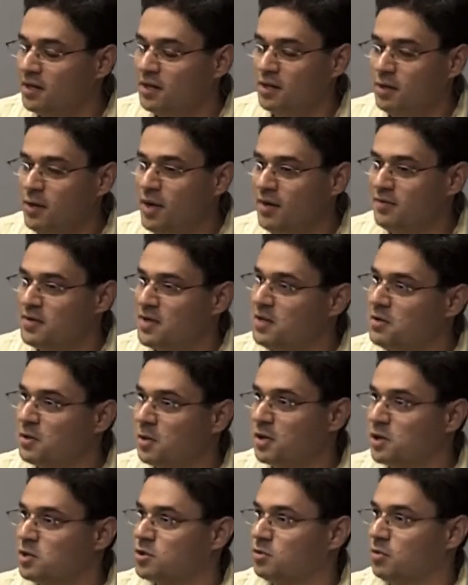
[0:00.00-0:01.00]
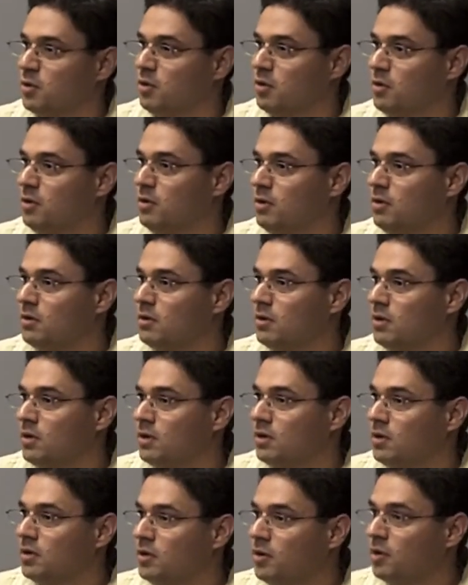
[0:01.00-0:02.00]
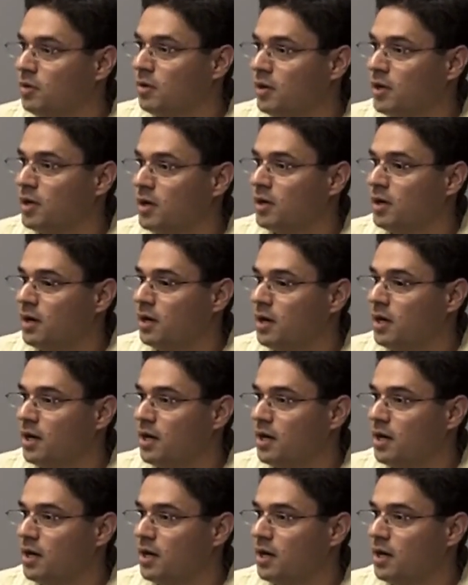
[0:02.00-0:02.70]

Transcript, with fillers: You have neither control nor